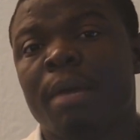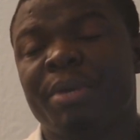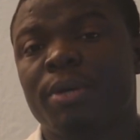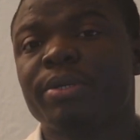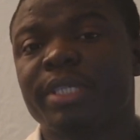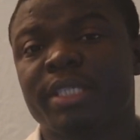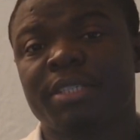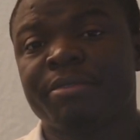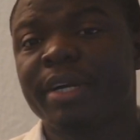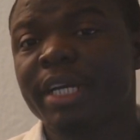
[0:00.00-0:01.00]
because it
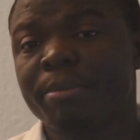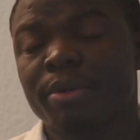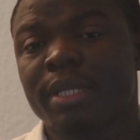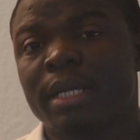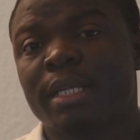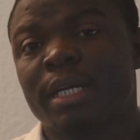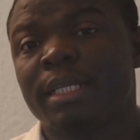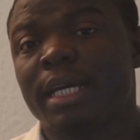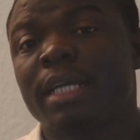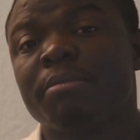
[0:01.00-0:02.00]
is very important that the